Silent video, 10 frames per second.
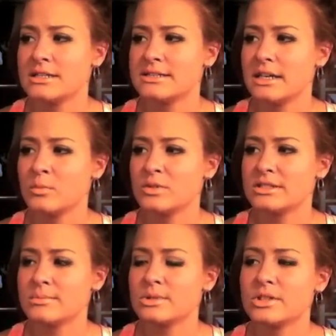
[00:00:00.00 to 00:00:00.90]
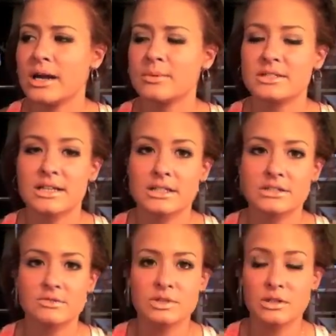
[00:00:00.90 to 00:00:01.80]
Same with subscribers on
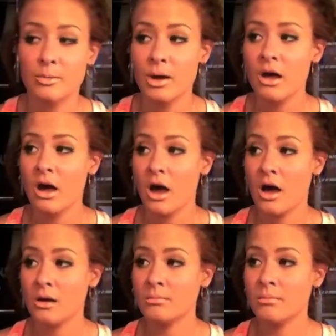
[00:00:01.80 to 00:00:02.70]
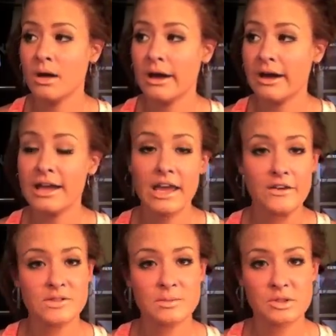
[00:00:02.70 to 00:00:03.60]
YouTube. I
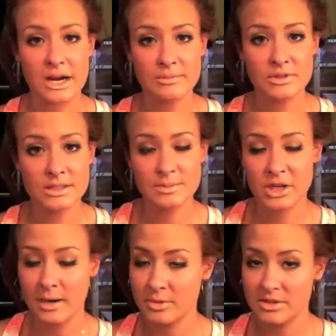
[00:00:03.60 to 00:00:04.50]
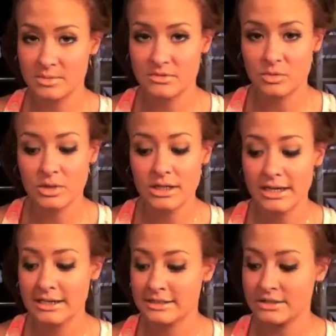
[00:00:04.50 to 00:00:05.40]
have subscribed to subscribers before,
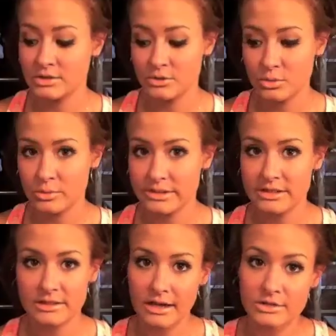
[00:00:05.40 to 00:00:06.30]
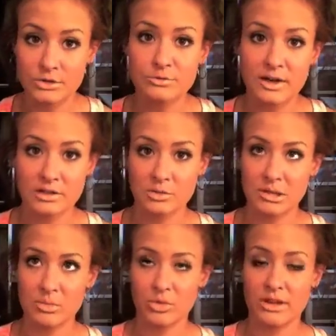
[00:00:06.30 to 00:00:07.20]
and I do follow
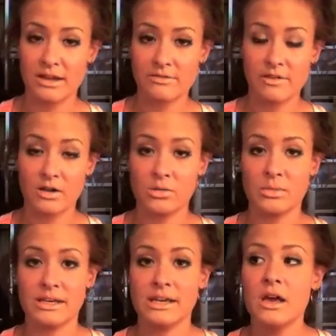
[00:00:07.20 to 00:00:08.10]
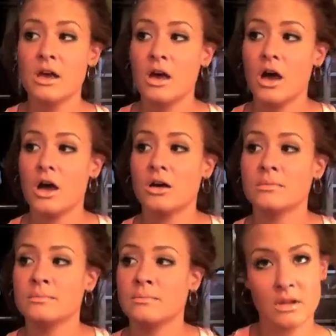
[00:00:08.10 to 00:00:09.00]
people that follow me.
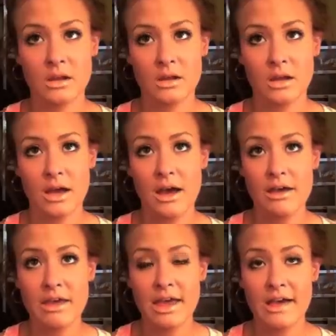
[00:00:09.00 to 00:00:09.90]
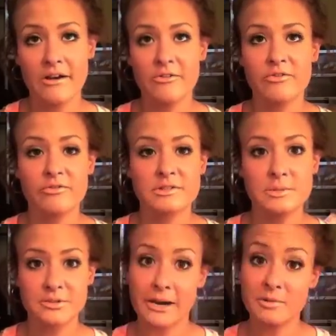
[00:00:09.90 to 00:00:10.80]
I have
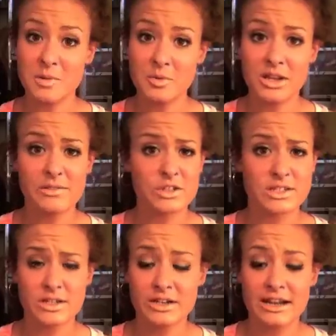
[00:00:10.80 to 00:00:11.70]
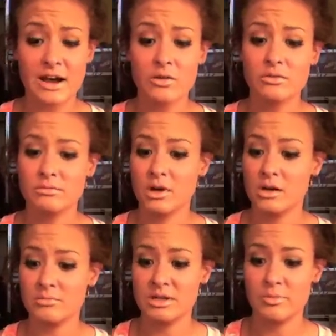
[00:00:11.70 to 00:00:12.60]
subscribed to people that have just started out,
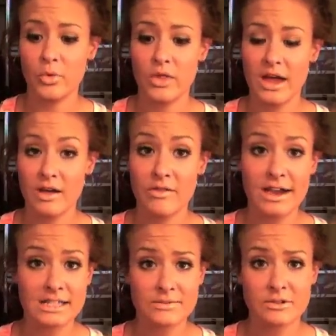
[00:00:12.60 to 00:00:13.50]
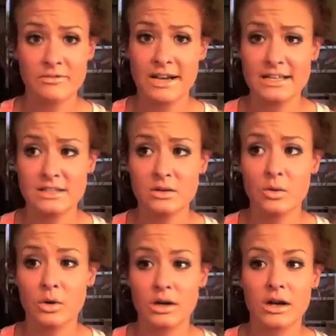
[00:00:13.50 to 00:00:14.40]
people that have asked for advice
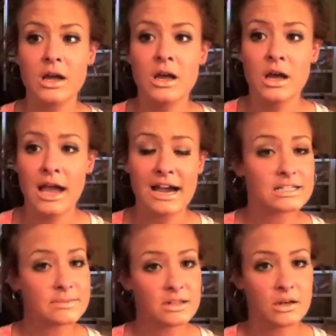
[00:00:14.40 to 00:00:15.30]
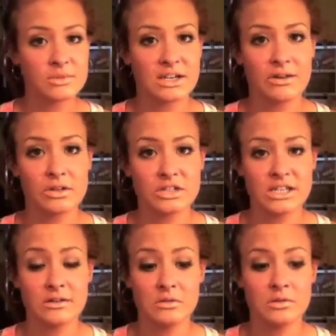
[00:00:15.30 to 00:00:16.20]
or asked me to come check out their
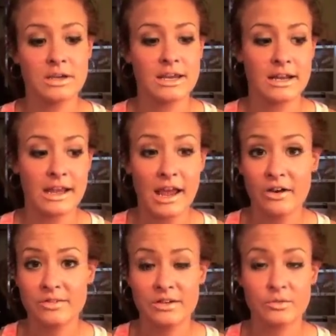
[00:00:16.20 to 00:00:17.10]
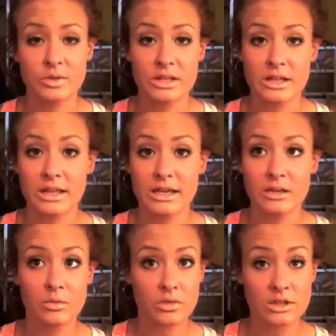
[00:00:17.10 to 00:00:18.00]
channel, and I have, and I've really
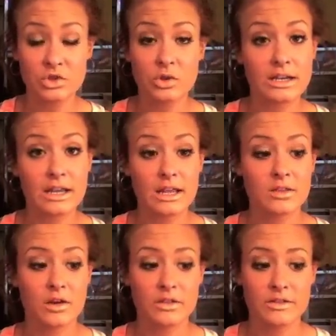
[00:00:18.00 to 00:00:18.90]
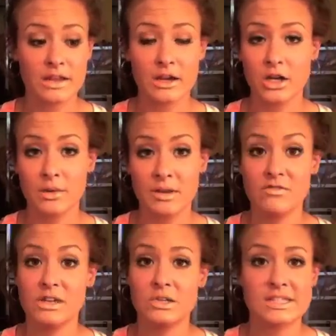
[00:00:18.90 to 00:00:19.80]
like enjoyed it and thought that they are going to make
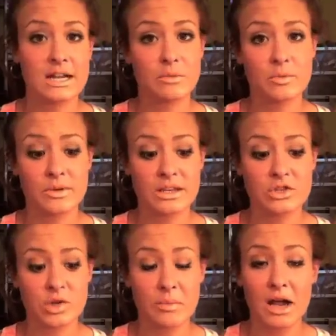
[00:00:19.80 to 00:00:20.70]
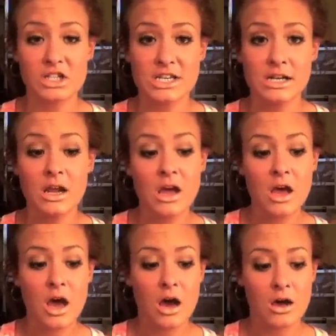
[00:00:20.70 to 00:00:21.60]
videos that I will really enjoy watching.
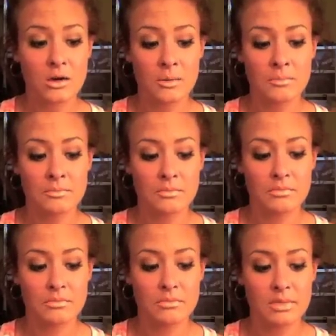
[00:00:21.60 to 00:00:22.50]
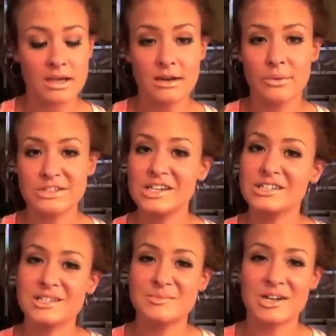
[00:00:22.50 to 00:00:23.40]
And I wish I
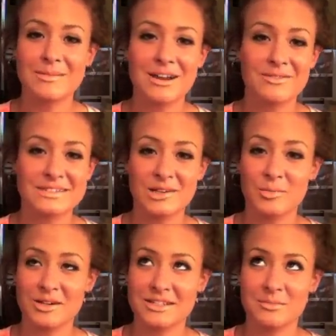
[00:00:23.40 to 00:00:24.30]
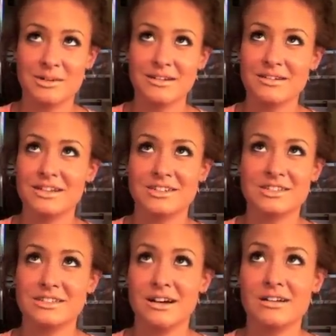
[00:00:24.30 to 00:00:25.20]
could subscribe to every single person, but there's
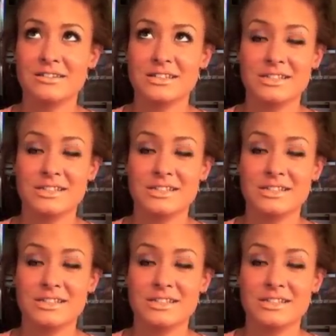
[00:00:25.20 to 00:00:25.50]
just honestly